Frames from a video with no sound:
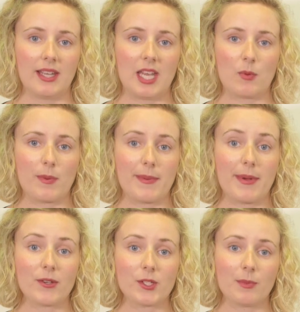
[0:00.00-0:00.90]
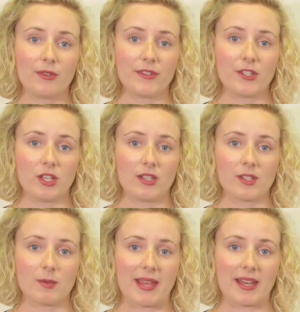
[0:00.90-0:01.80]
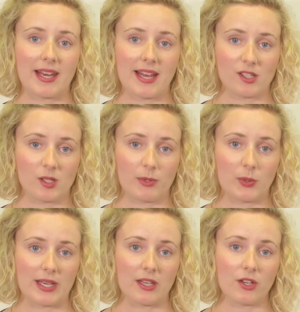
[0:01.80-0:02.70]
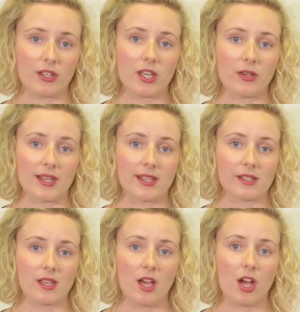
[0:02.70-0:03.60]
it will be possible for students to make connections between other units